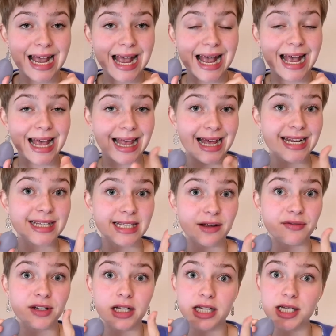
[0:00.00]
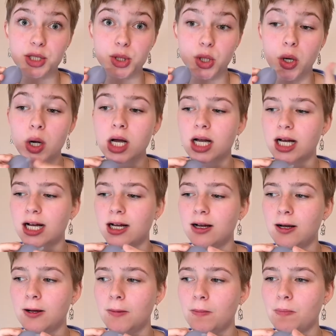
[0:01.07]
And then it's definitely too long.
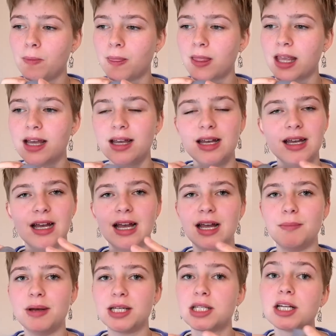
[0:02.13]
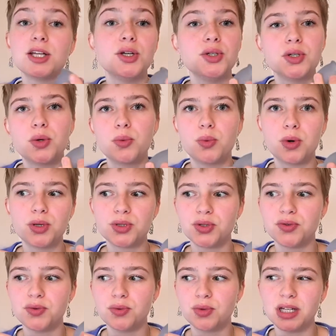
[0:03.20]
And basically you don't want to
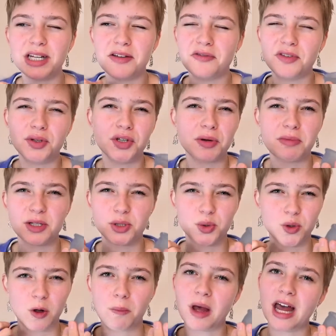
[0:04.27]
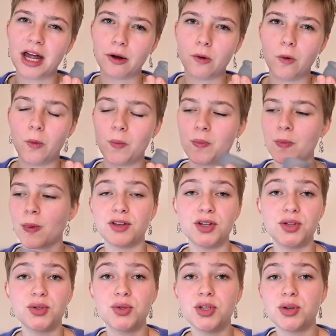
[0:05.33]
really feel your menstrual cup at all. If you
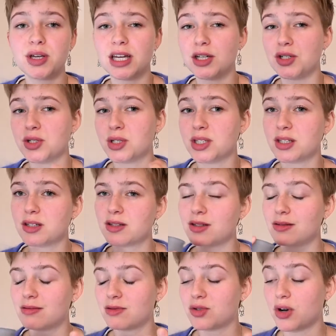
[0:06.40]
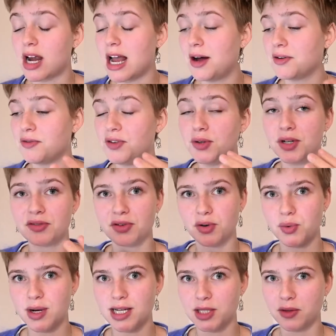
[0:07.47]
do, you can just try out a few different
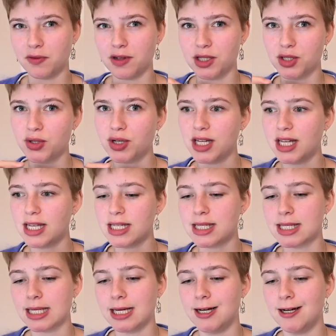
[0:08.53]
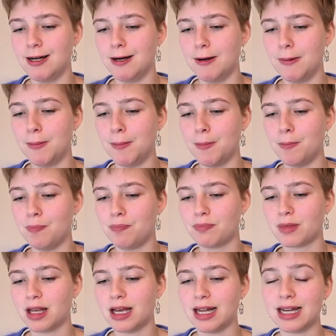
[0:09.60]
ways of inserting it. And
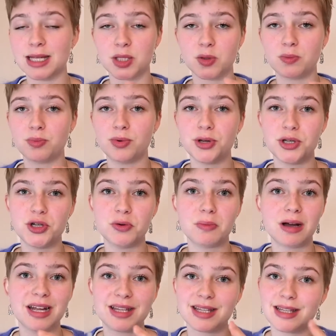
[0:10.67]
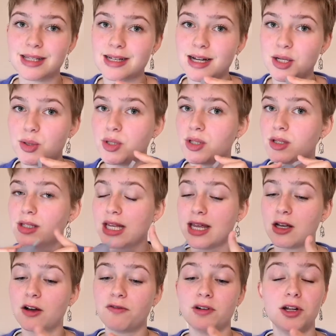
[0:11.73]
at some point you might decide to take
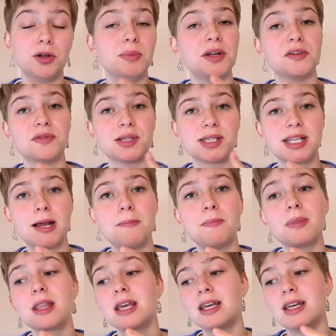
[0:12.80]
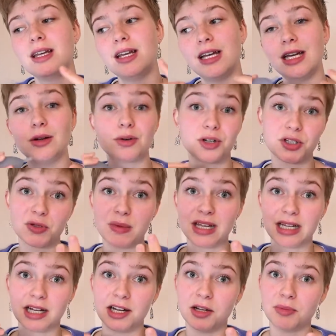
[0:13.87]
off a little bit of the stem in order to make
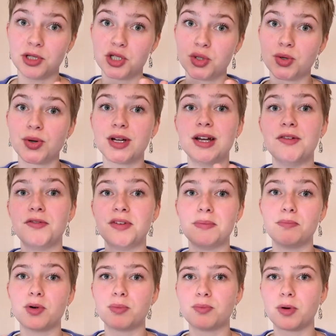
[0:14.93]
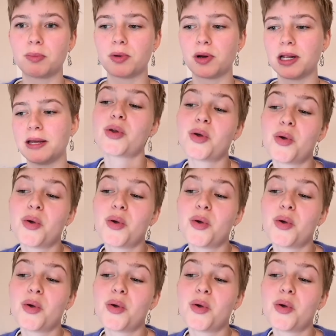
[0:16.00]
it a little bit shorter and fit more properly.